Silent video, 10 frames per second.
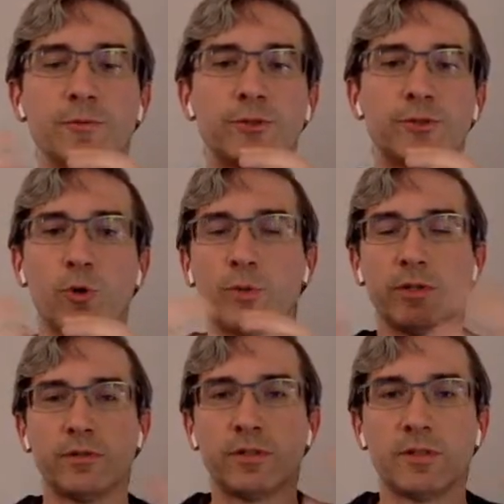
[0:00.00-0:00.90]
It would just
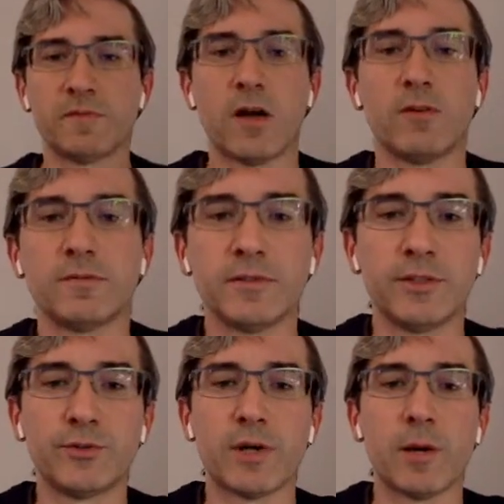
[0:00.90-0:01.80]
open the valve
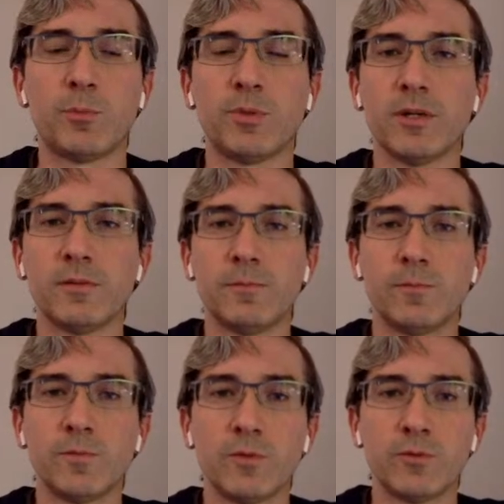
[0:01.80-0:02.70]
and drop
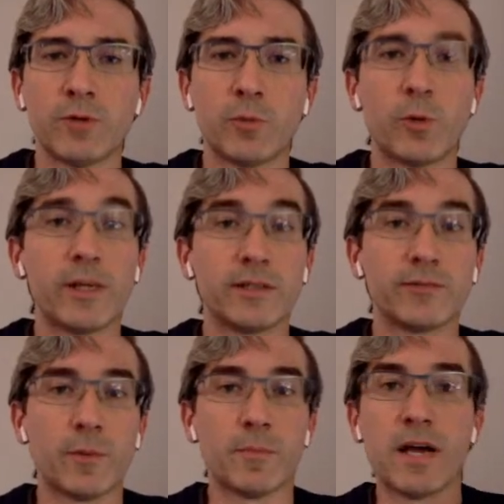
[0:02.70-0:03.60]
weight,
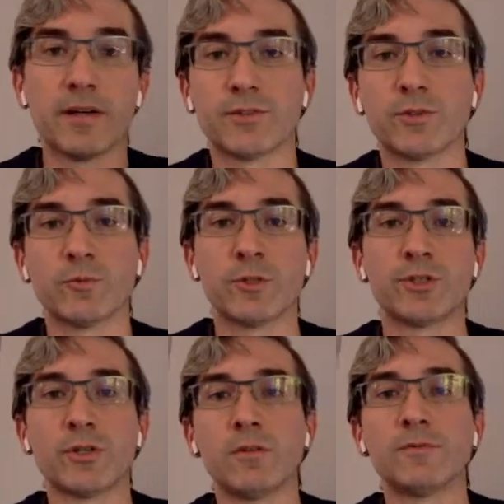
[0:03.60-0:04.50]
drop mass, which
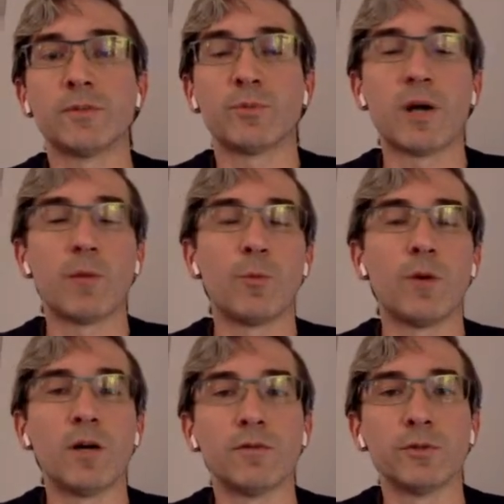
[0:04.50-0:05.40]
solved the problem
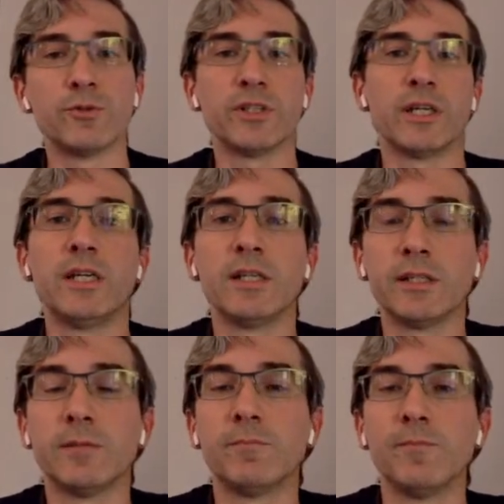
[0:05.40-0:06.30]
of losing
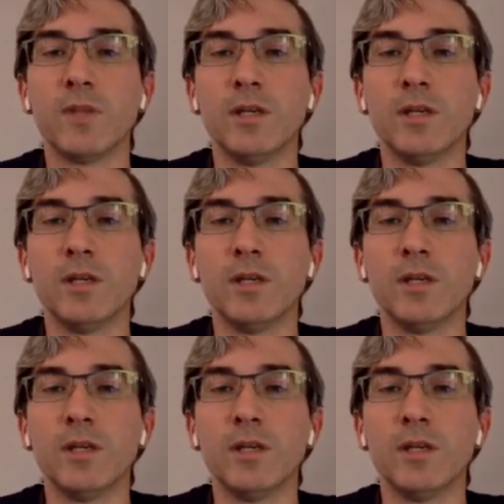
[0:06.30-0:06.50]
helium.